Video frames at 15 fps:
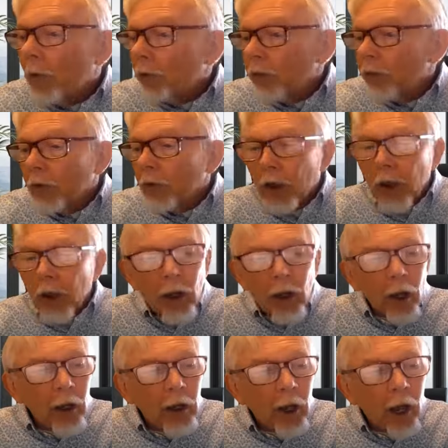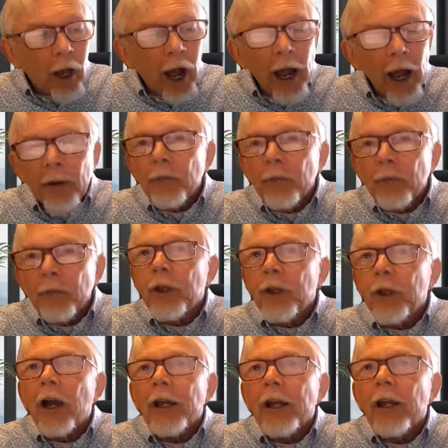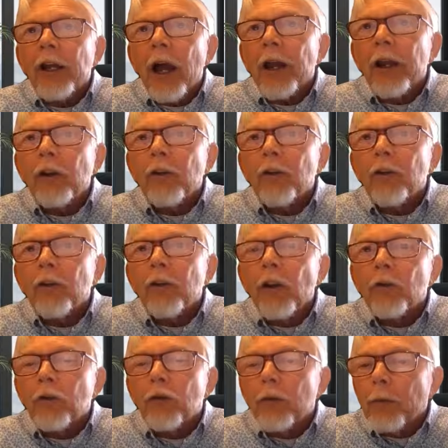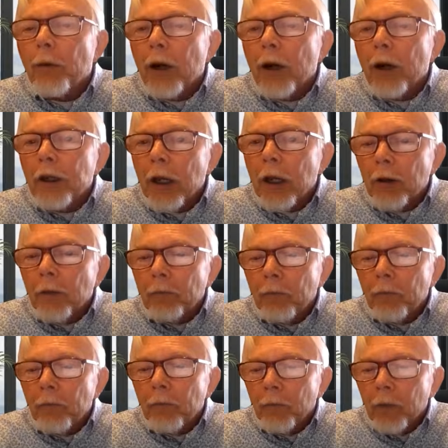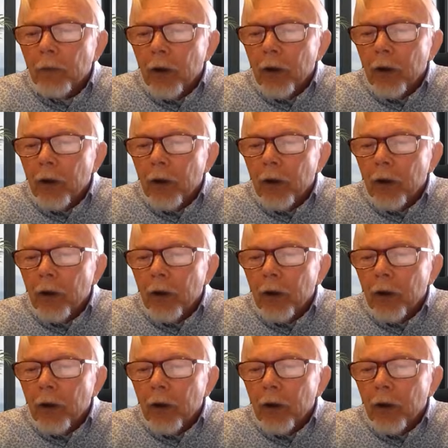Um, I can send you my